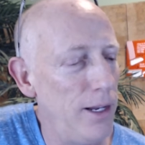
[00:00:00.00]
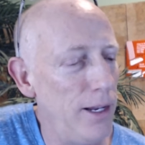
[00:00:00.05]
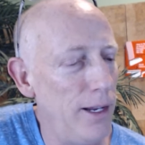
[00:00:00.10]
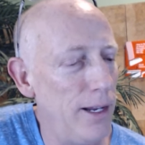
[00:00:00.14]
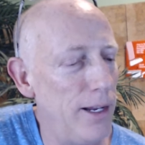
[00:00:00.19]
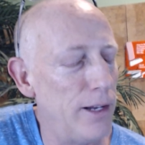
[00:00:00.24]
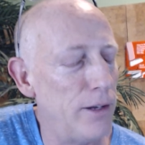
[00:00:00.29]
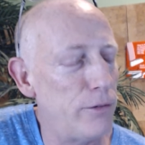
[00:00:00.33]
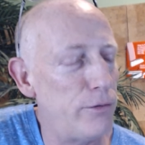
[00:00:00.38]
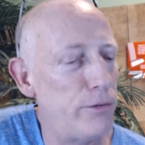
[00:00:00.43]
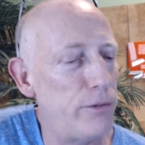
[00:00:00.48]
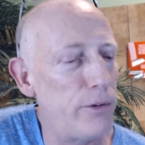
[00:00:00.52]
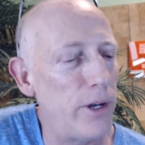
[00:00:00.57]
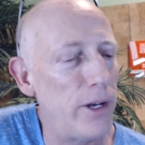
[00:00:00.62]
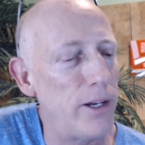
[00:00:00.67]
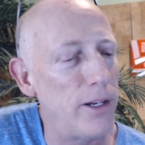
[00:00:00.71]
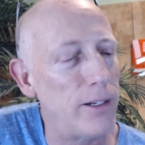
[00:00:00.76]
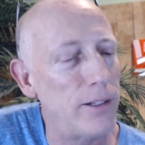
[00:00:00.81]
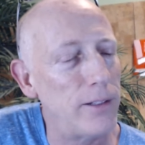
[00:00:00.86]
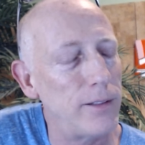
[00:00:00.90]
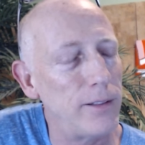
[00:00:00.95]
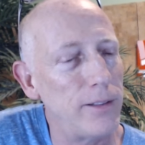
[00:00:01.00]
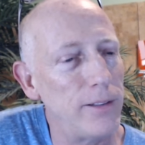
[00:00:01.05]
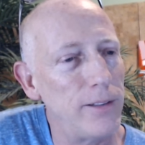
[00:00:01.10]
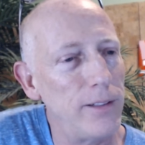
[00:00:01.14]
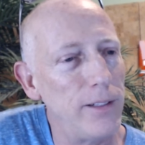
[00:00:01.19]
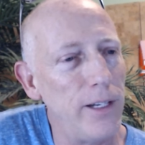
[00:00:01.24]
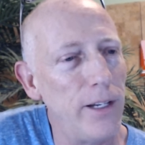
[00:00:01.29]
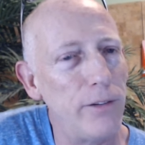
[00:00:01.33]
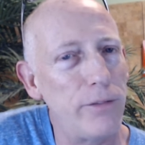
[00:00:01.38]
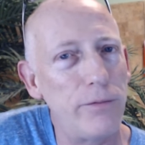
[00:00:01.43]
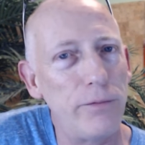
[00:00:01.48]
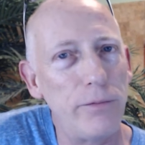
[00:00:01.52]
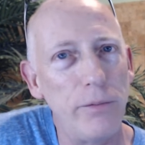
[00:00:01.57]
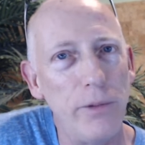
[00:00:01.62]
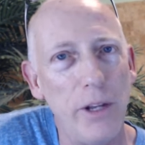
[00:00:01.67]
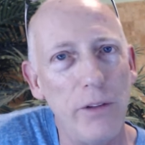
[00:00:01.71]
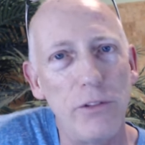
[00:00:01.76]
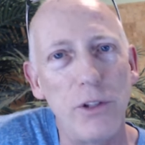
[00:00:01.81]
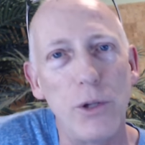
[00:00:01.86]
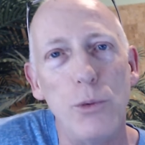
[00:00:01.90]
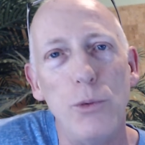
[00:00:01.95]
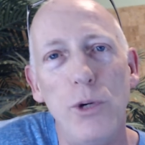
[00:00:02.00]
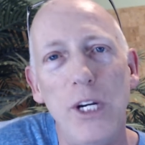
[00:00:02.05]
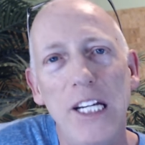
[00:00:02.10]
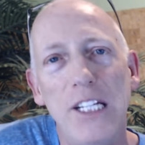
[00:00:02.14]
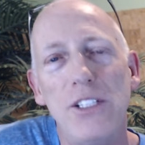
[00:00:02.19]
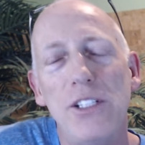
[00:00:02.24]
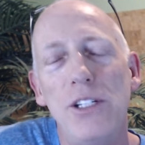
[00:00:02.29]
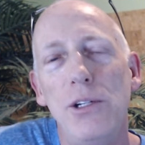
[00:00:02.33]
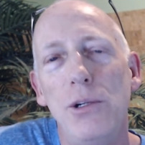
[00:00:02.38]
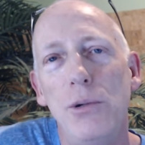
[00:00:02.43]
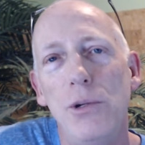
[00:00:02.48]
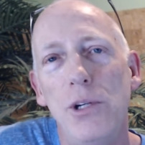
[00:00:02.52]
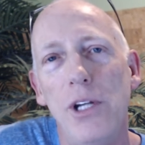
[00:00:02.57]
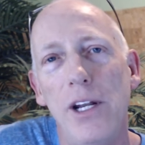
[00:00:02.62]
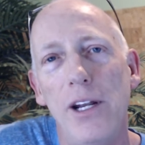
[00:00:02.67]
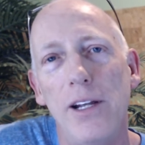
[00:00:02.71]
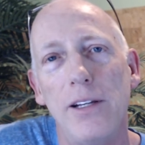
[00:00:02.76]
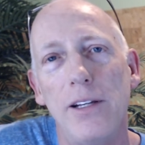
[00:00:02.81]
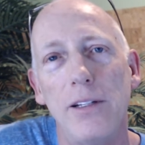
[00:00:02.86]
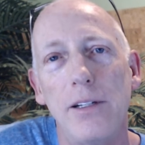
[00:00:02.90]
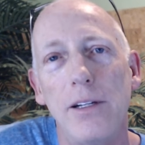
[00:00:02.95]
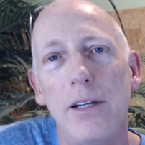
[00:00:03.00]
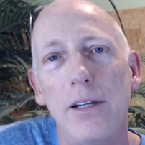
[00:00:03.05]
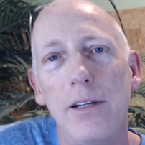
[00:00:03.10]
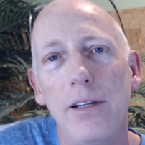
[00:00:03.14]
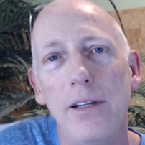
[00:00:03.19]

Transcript: if the reason you did it